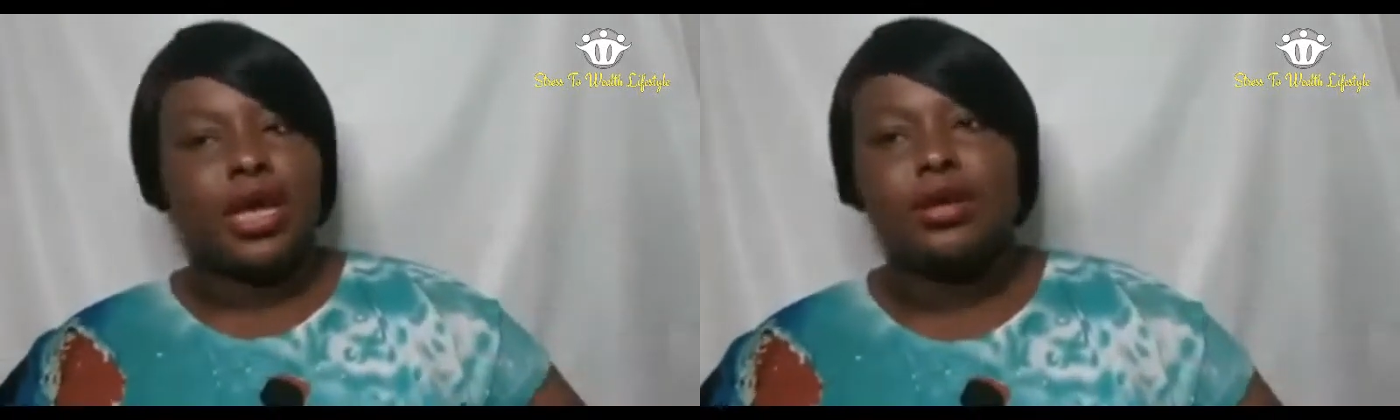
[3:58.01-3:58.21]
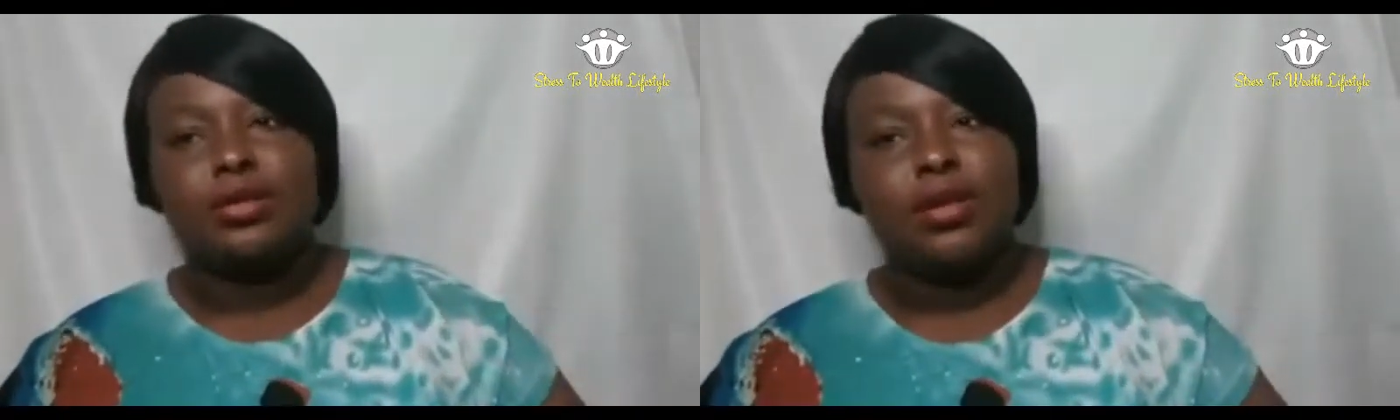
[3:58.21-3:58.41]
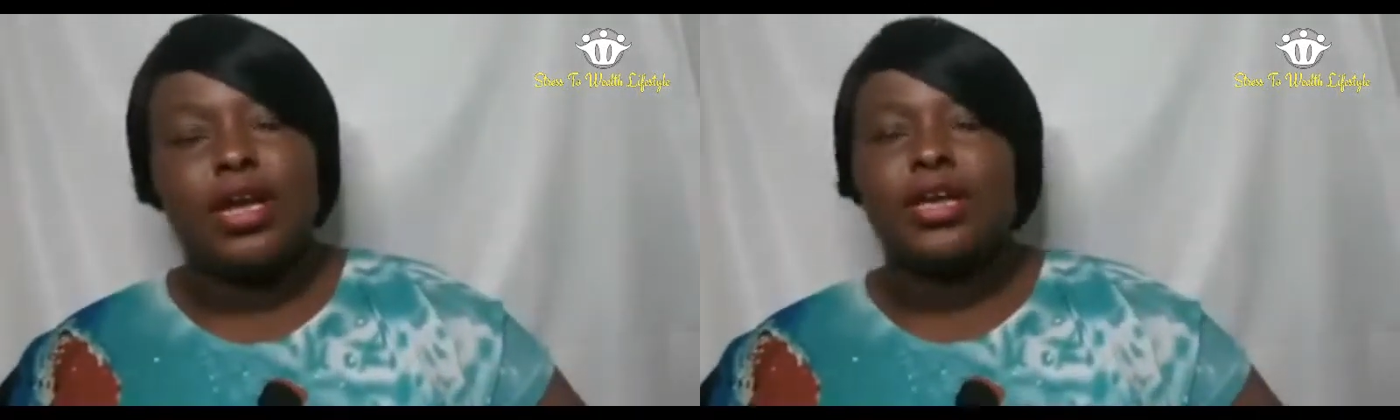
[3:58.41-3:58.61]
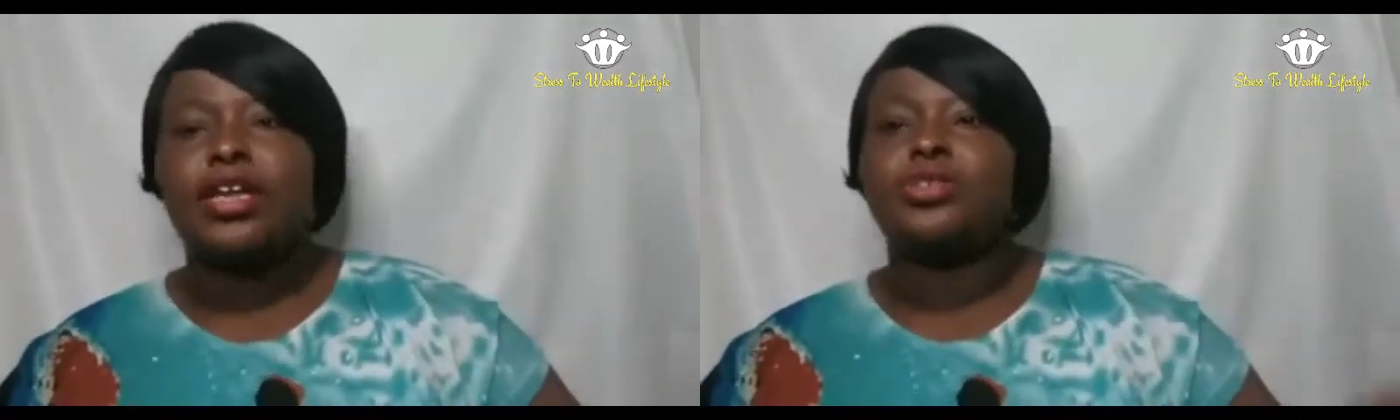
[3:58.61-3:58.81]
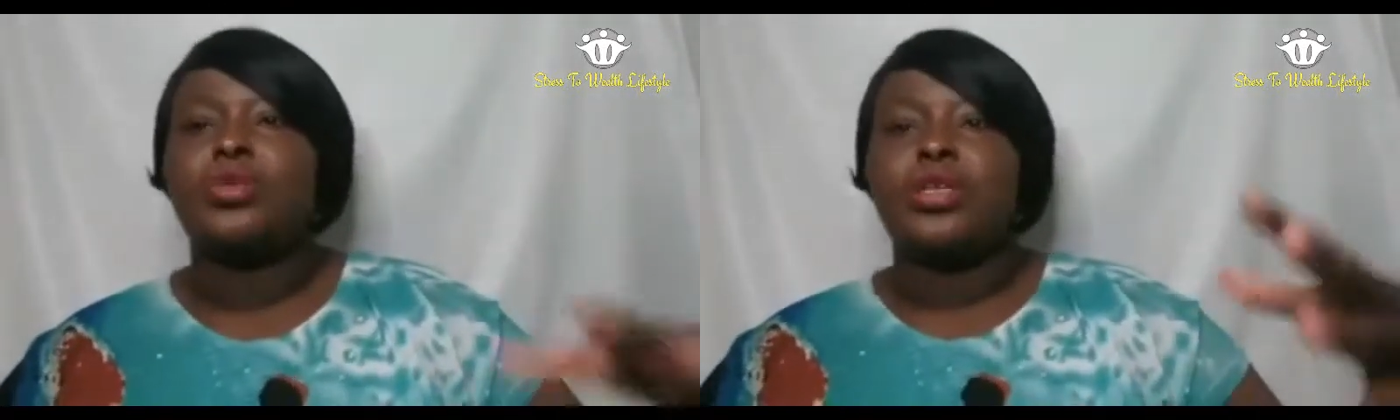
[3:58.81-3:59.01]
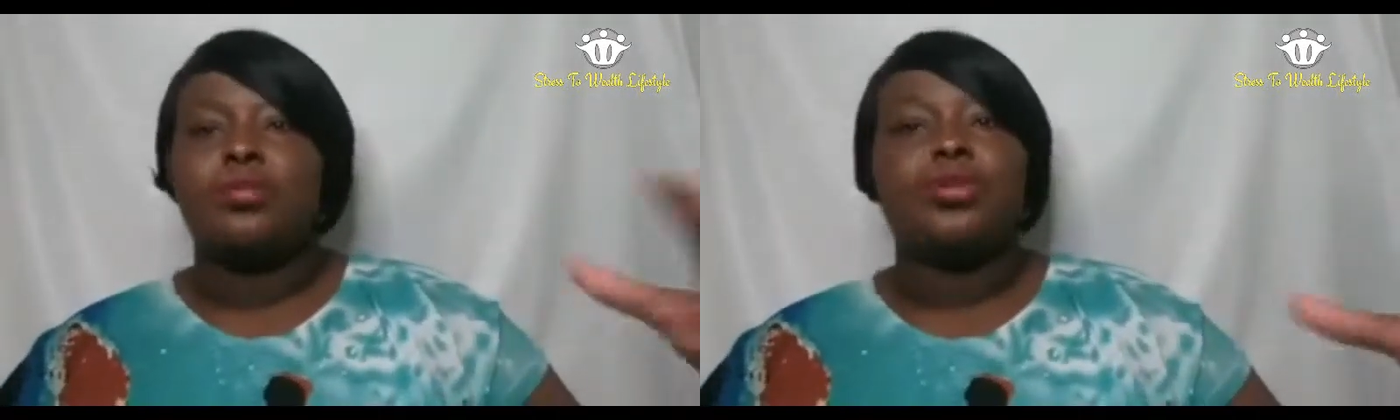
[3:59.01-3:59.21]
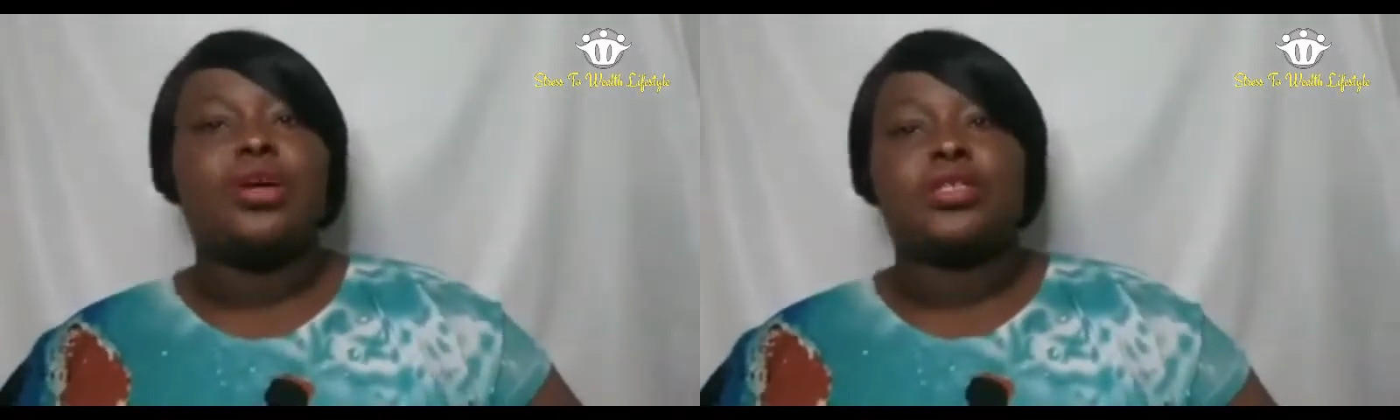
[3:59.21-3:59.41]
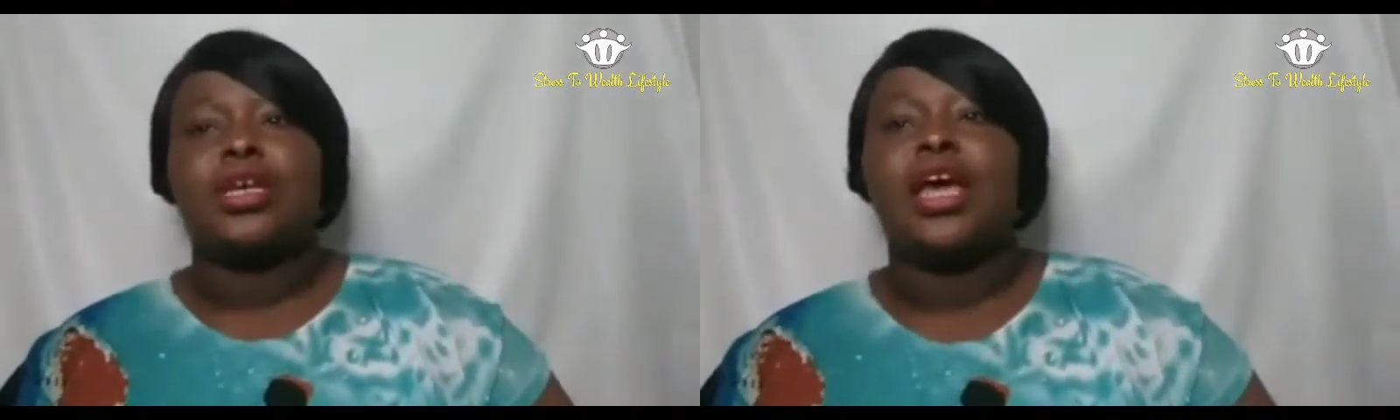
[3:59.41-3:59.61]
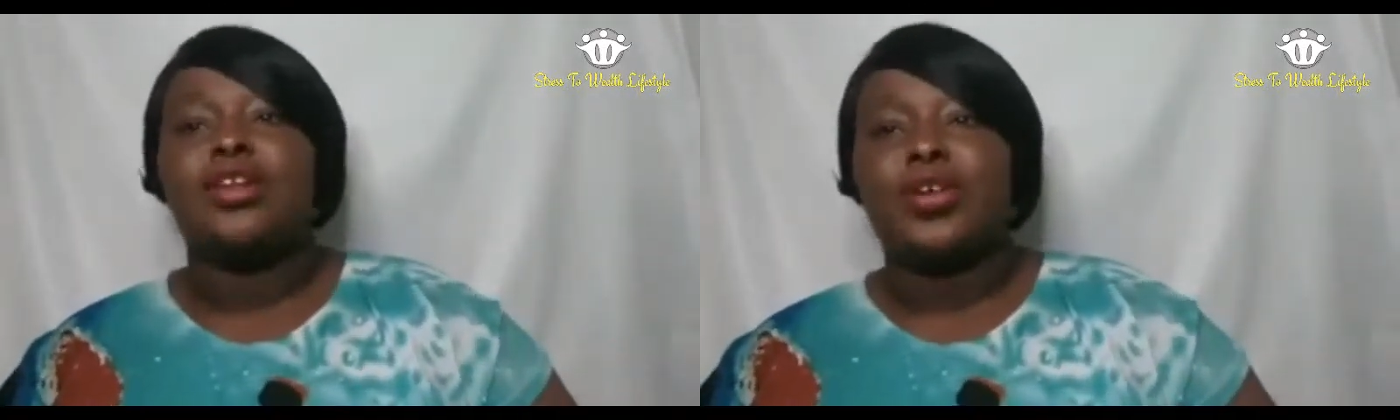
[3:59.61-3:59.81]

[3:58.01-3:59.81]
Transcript: engage with them. There's a lot you